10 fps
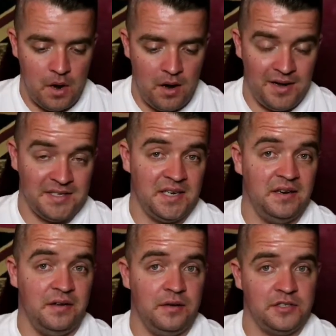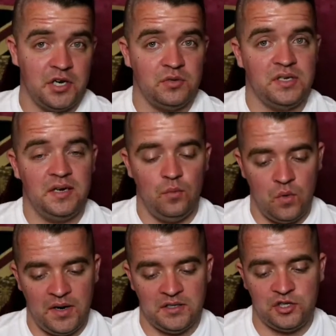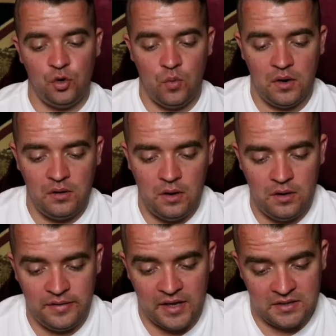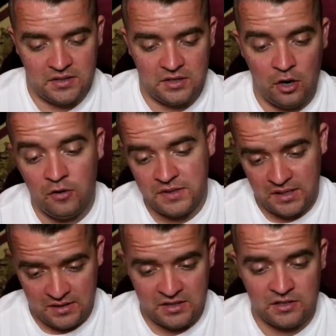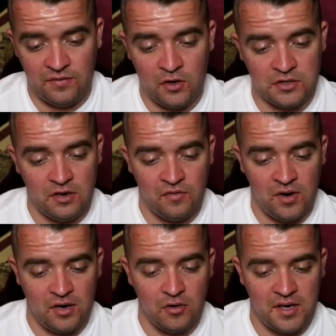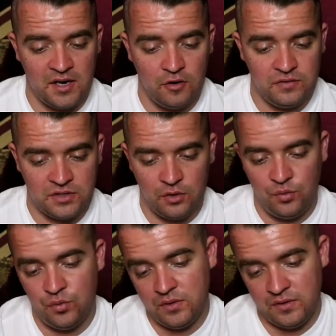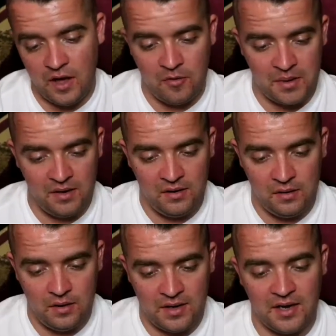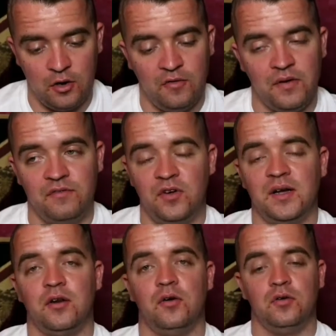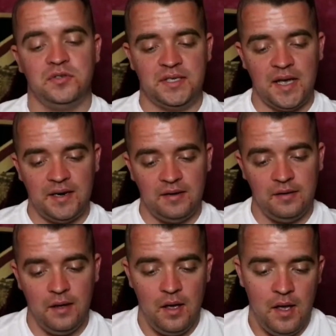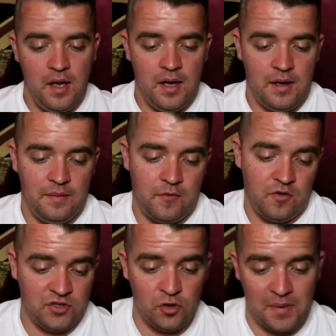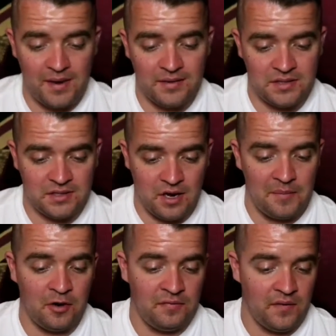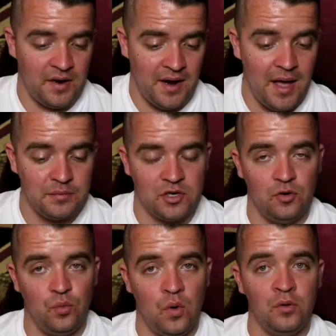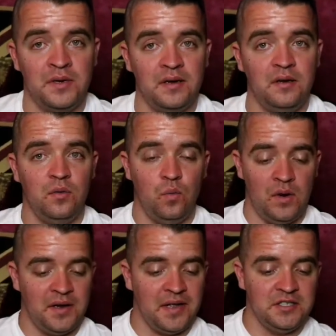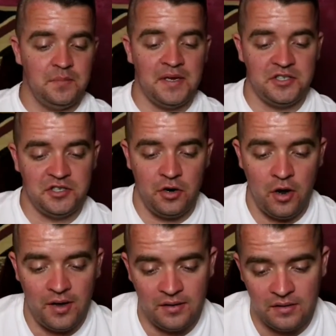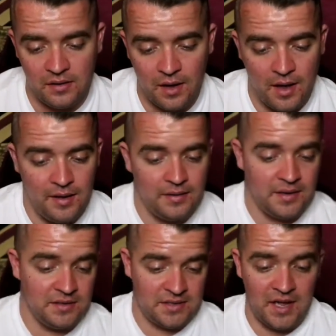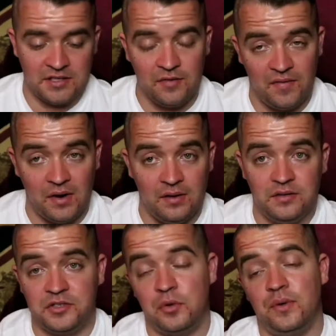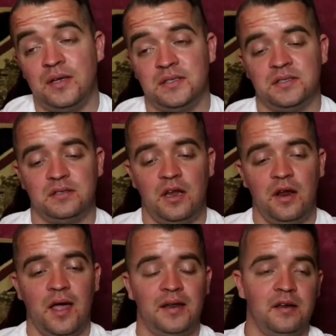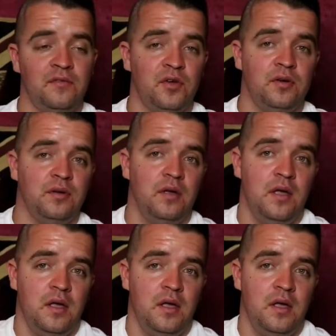I see Chelsea winning 2-1, and that's, obviously this is the first of the 3 o'clock kickoff, so that'll be kicking off at 3 o'clock on Saturday. Crystal Palace coming off an absolute worldie win against Manchester United, against Aston Villa, so that's another